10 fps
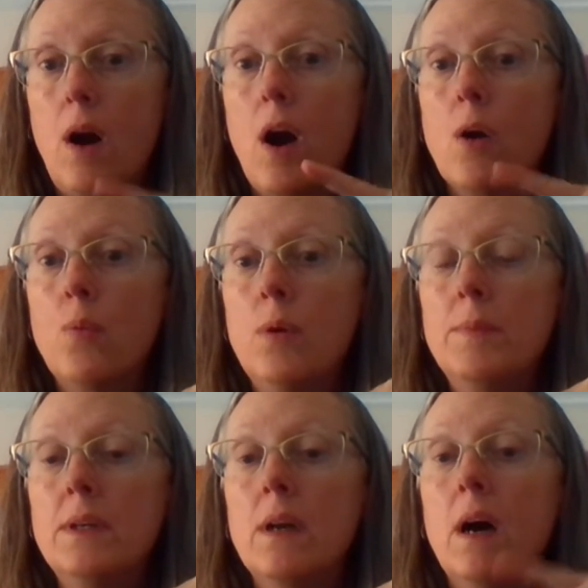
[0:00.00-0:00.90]
our
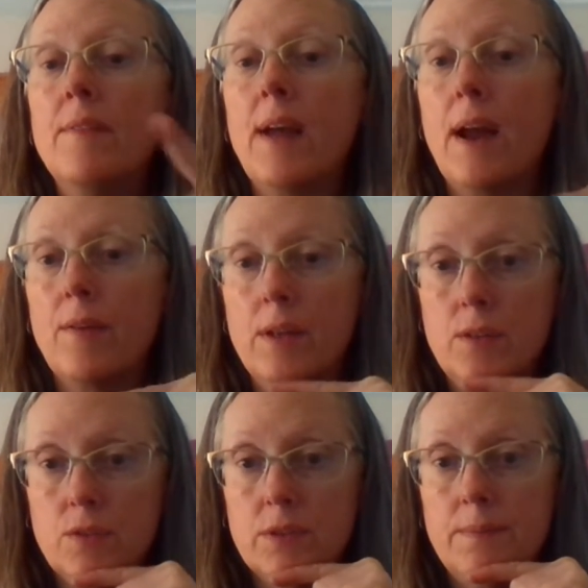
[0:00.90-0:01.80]
woman of
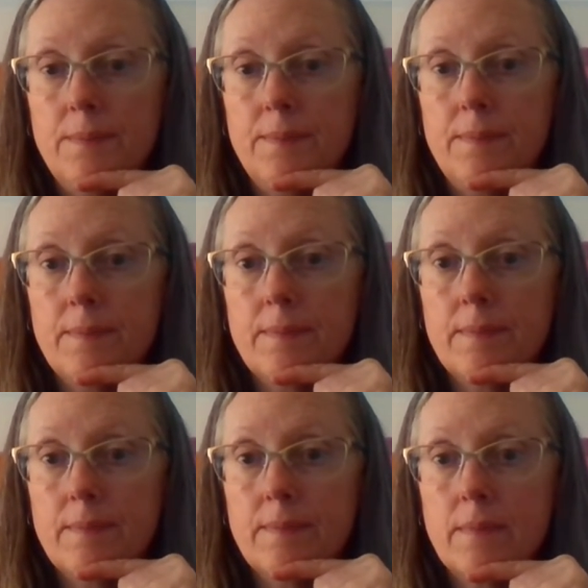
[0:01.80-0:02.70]
Aries.
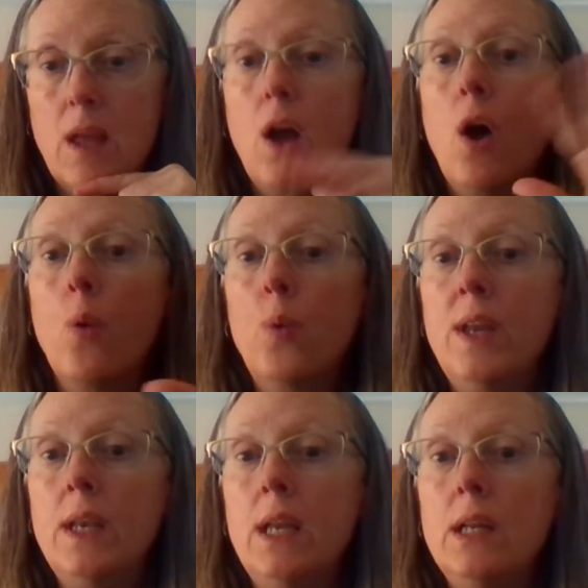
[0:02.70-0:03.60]
We
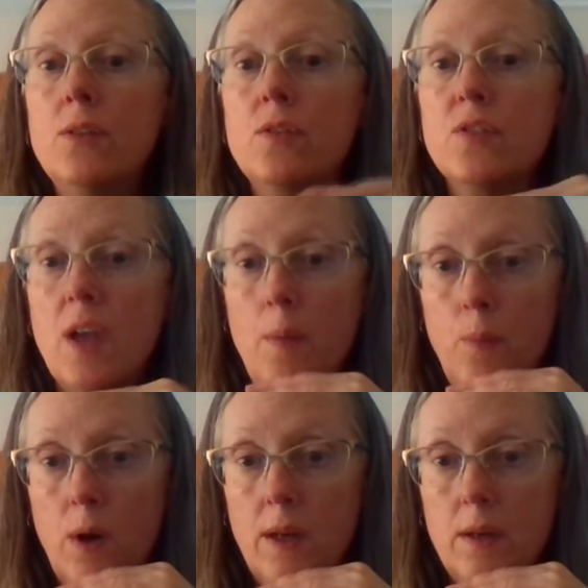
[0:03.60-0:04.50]
need
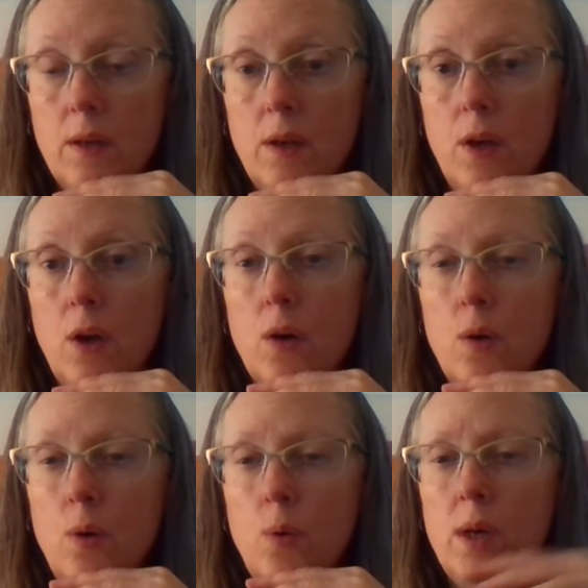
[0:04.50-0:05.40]
someone
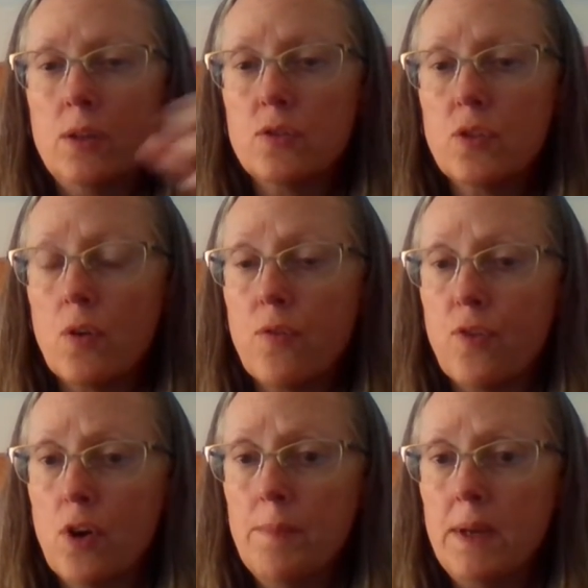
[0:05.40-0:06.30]
who is
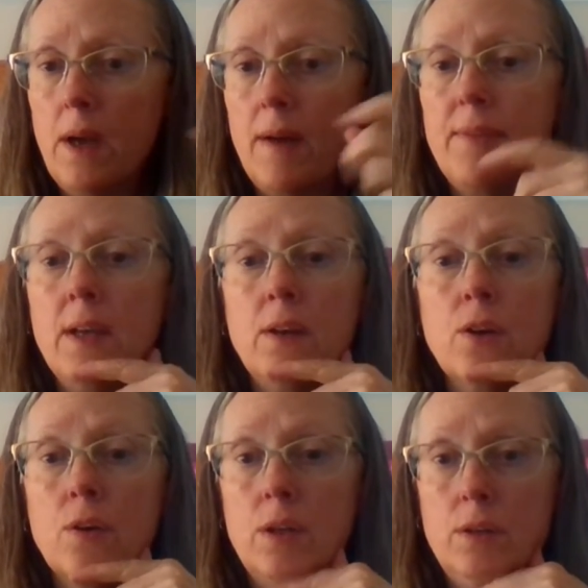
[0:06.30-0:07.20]
firm enough in
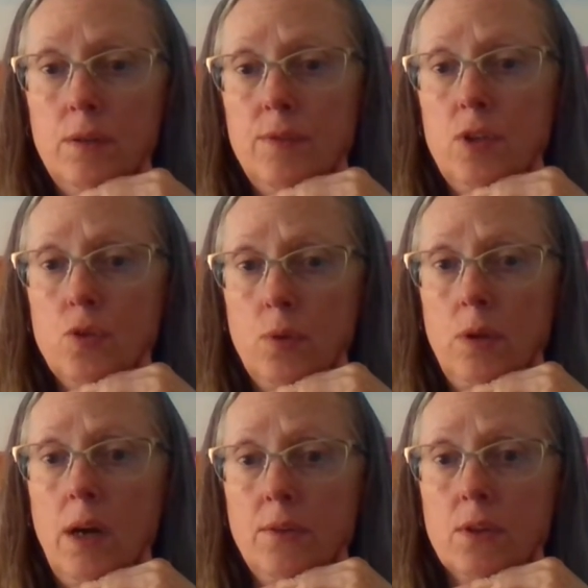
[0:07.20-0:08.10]
her
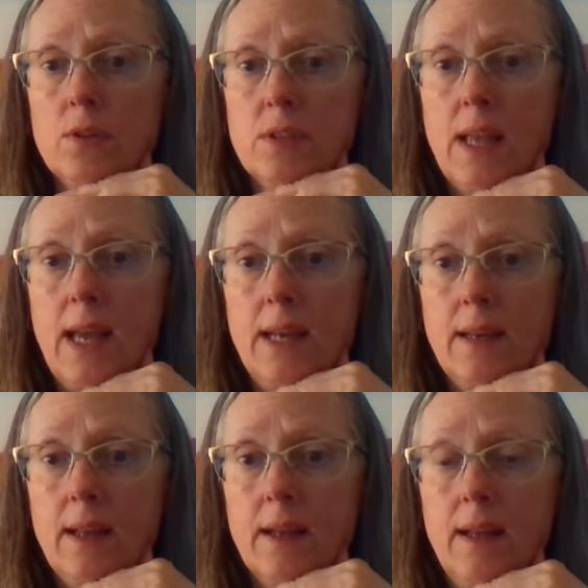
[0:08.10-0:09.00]
individual
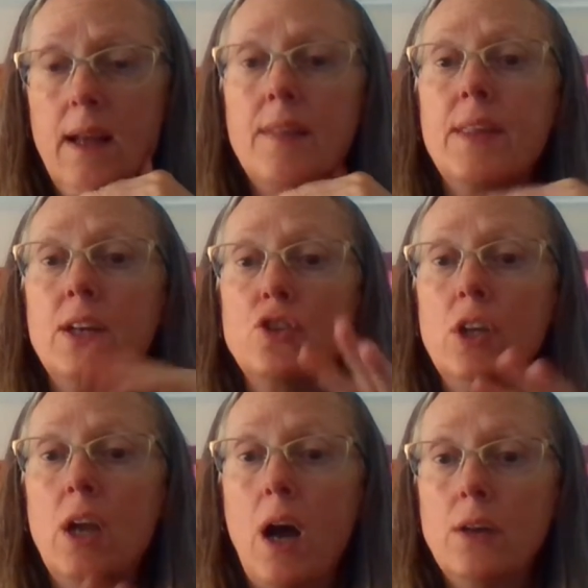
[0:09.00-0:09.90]
understanding that
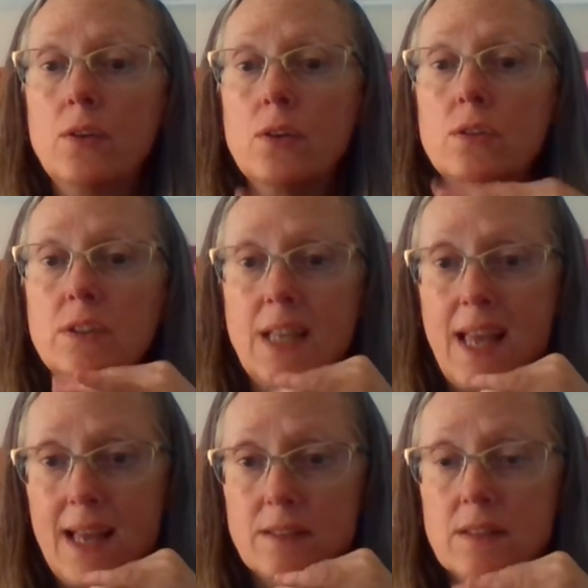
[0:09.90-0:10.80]
she
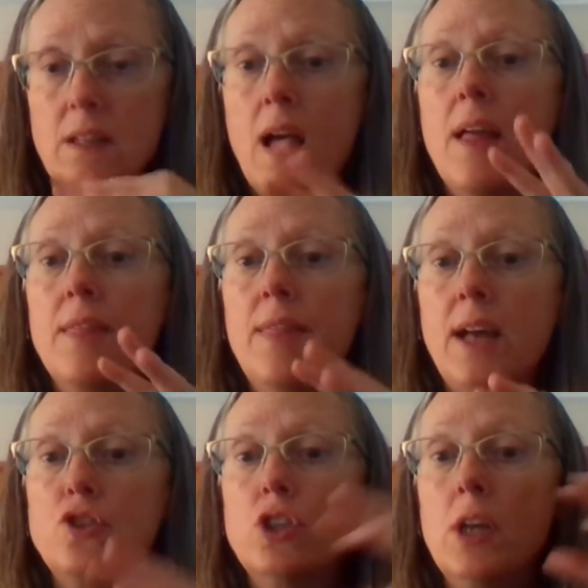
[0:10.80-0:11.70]
understands
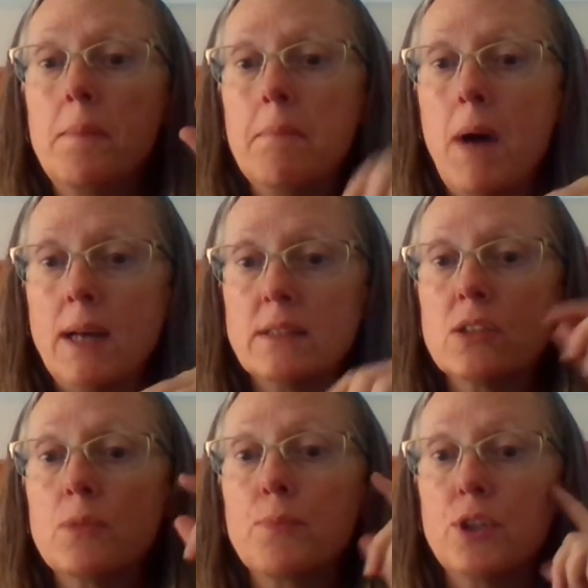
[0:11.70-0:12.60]
that she must
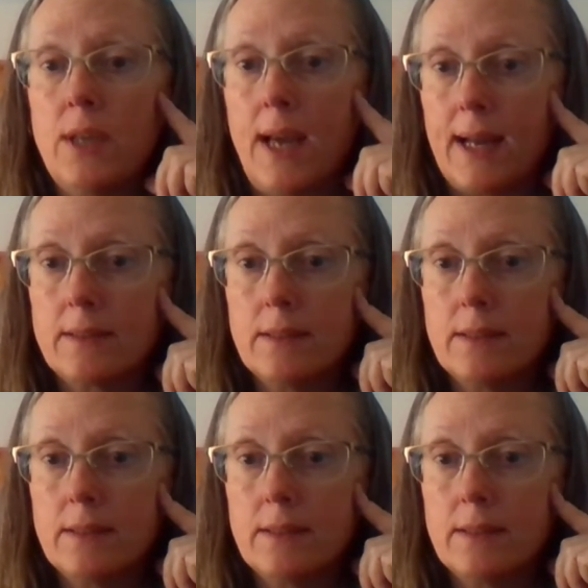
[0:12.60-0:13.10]
protect.